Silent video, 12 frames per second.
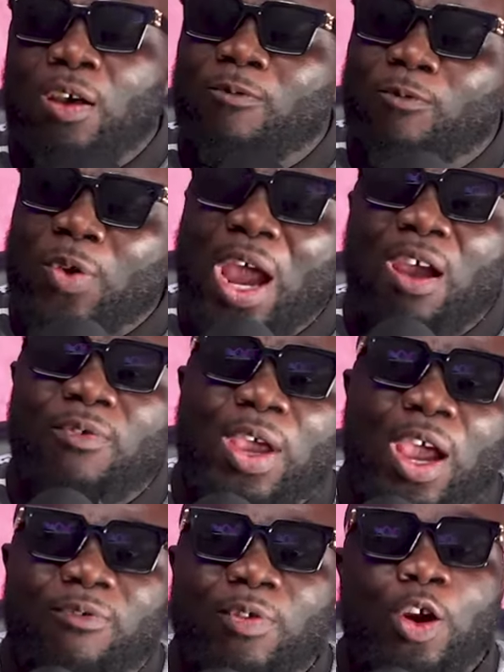very,
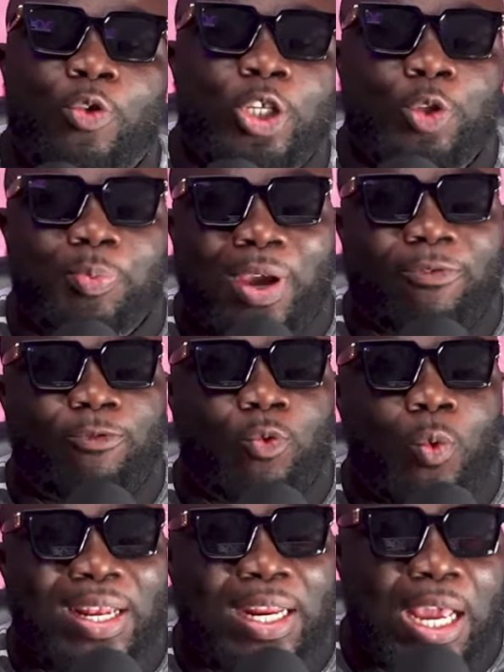very, very respectful
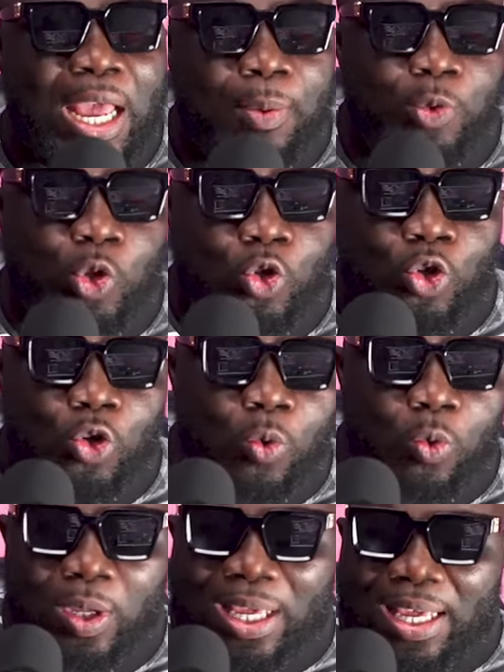when it comes to, you know,